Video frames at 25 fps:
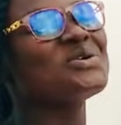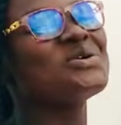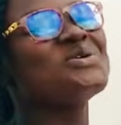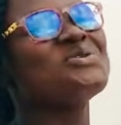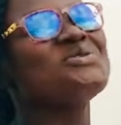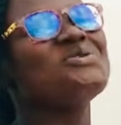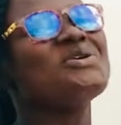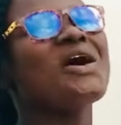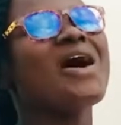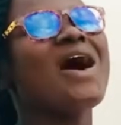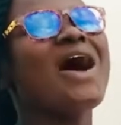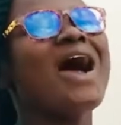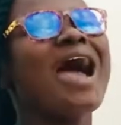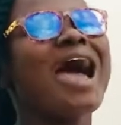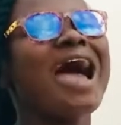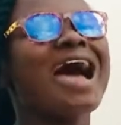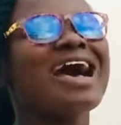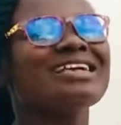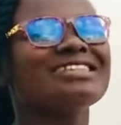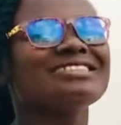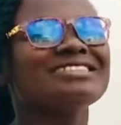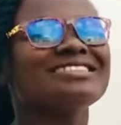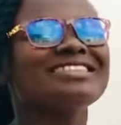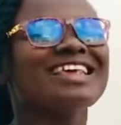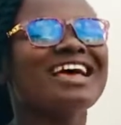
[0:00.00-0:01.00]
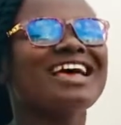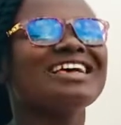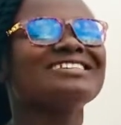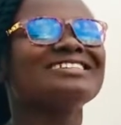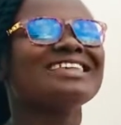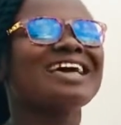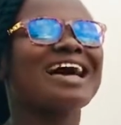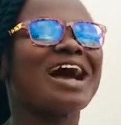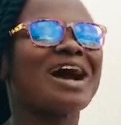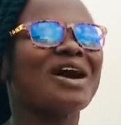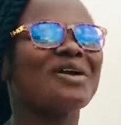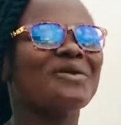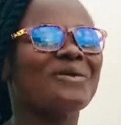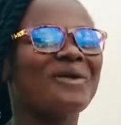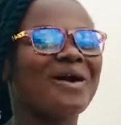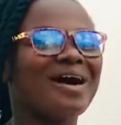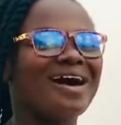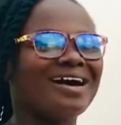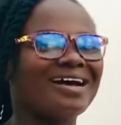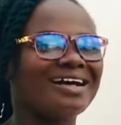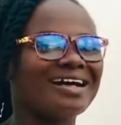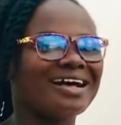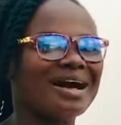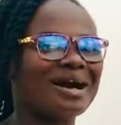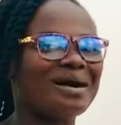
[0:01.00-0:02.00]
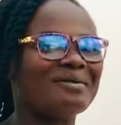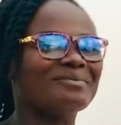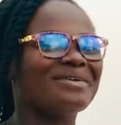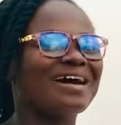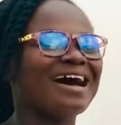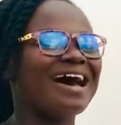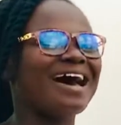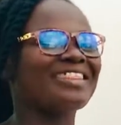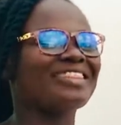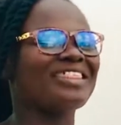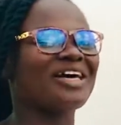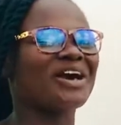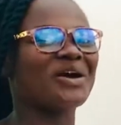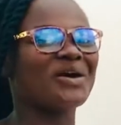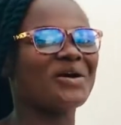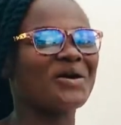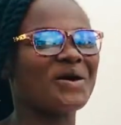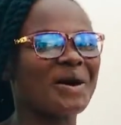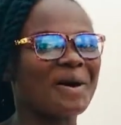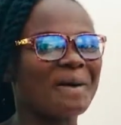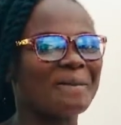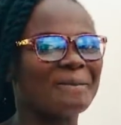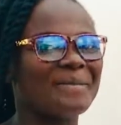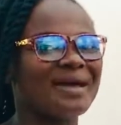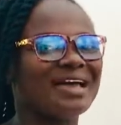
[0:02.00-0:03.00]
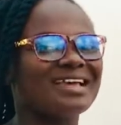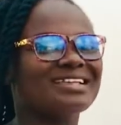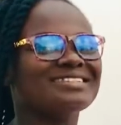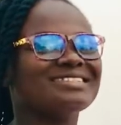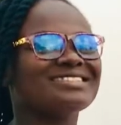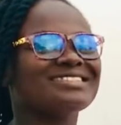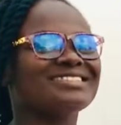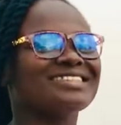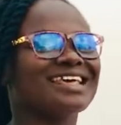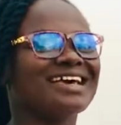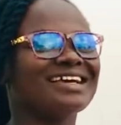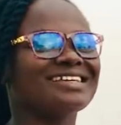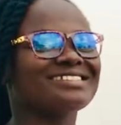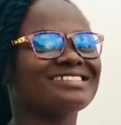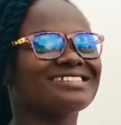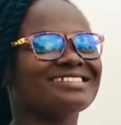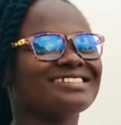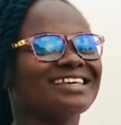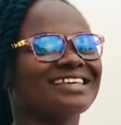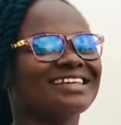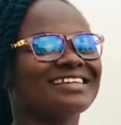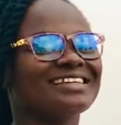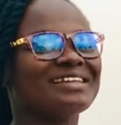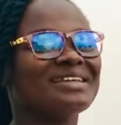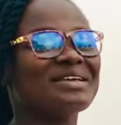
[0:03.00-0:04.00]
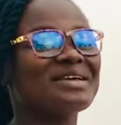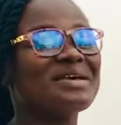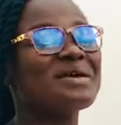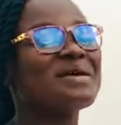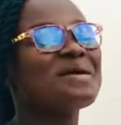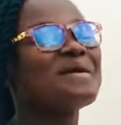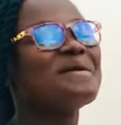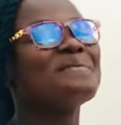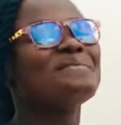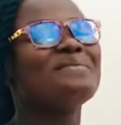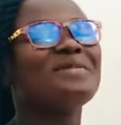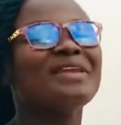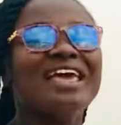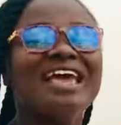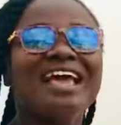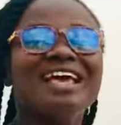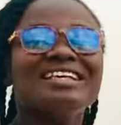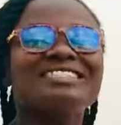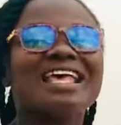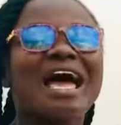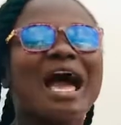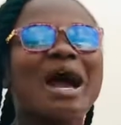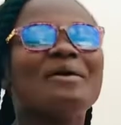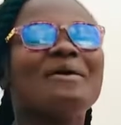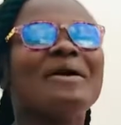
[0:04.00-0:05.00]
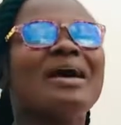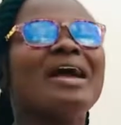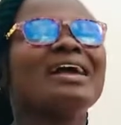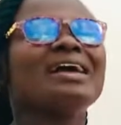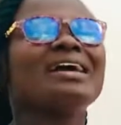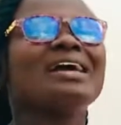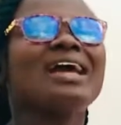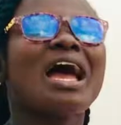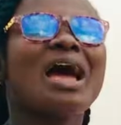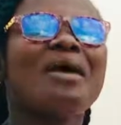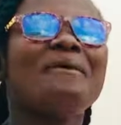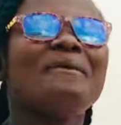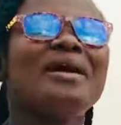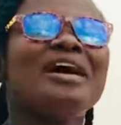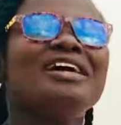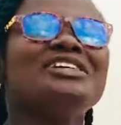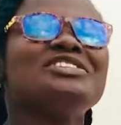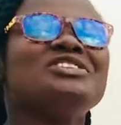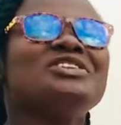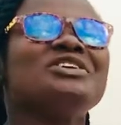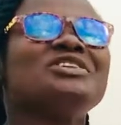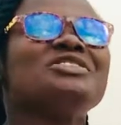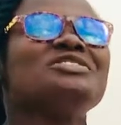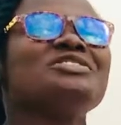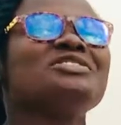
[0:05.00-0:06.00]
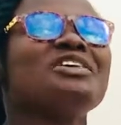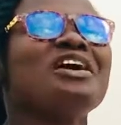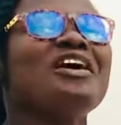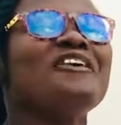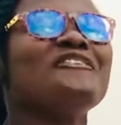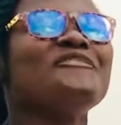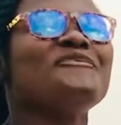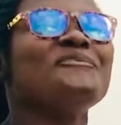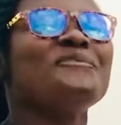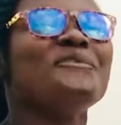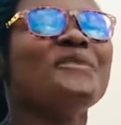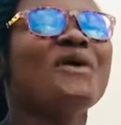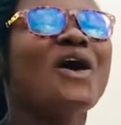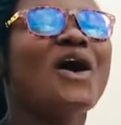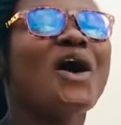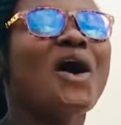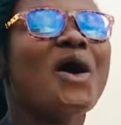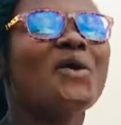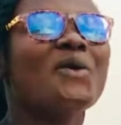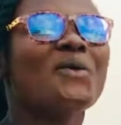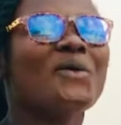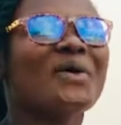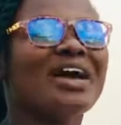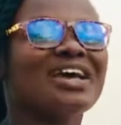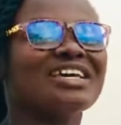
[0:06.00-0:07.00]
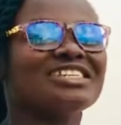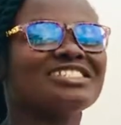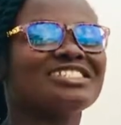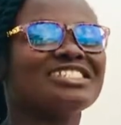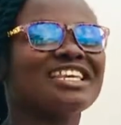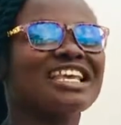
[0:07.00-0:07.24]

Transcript: your answers are welcome at the comment section. Please, I will encourage you to solve more questions.